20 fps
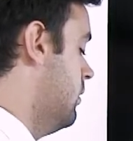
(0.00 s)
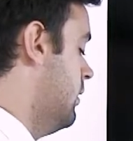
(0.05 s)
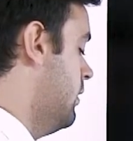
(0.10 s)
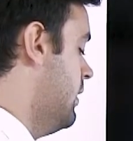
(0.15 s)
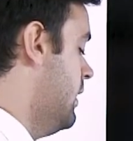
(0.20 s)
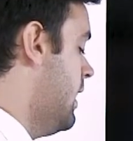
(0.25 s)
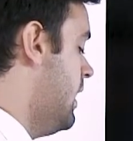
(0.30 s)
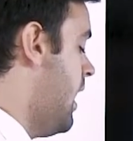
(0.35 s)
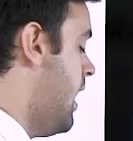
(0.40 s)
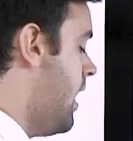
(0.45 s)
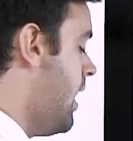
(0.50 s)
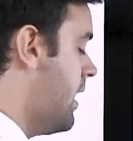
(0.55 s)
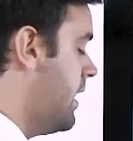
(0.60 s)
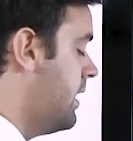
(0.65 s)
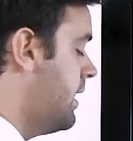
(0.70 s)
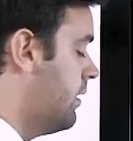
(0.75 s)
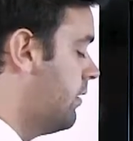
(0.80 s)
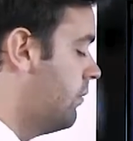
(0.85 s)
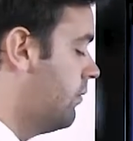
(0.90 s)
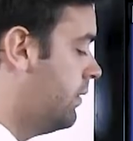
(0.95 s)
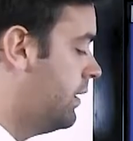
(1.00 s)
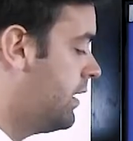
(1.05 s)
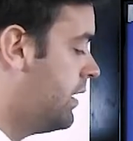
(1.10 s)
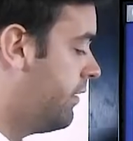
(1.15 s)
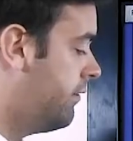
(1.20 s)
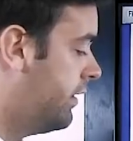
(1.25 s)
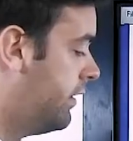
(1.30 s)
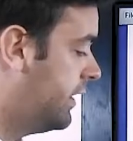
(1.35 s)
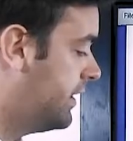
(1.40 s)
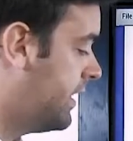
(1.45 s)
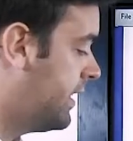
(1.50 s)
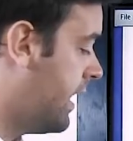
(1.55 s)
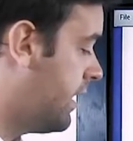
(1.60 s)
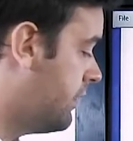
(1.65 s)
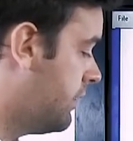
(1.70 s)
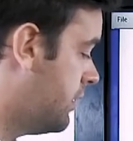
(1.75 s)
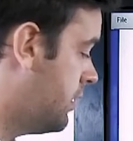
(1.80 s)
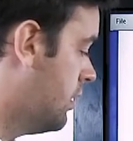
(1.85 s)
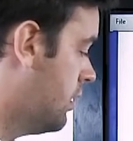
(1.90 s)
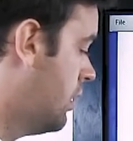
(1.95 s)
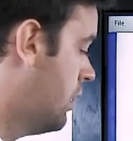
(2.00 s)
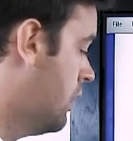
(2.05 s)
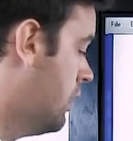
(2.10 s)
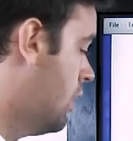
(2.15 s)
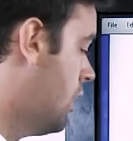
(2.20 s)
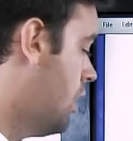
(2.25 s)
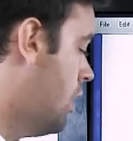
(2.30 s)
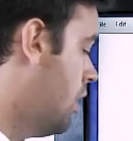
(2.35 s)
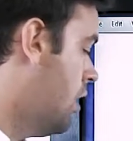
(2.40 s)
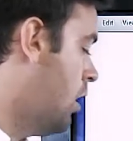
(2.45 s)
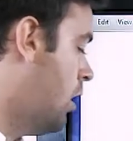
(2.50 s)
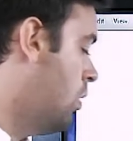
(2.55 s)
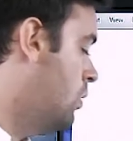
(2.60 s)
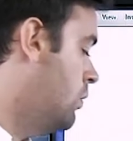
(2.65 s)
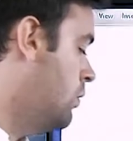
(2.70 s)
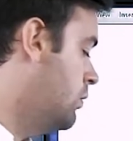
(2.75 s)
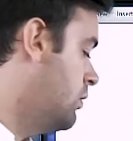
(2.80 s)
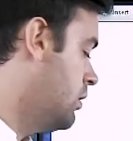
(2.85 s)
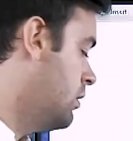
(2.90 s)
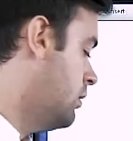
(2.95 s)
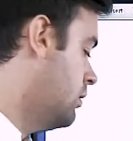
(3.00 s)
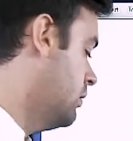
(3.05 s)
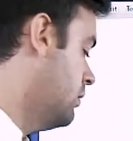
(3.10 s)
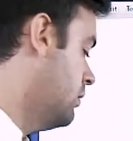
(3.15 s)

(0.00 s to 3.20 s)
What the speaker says: The I, we don't really sound. Ode.